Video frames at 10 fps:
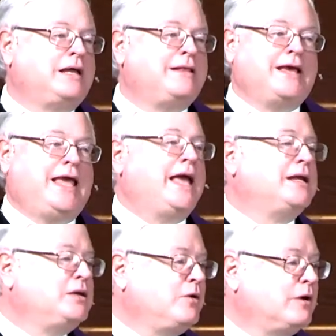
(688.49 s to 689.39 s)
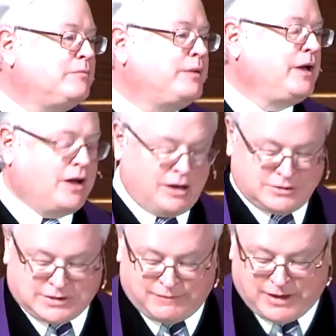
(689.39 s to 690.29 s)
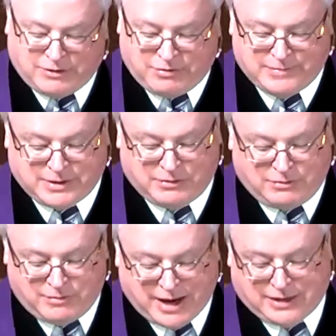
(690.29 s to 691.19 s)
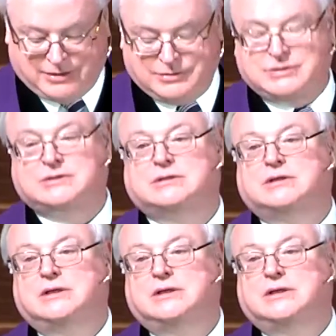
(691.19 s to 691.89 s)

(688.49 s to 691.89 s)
and they can't do it because of their criminal records.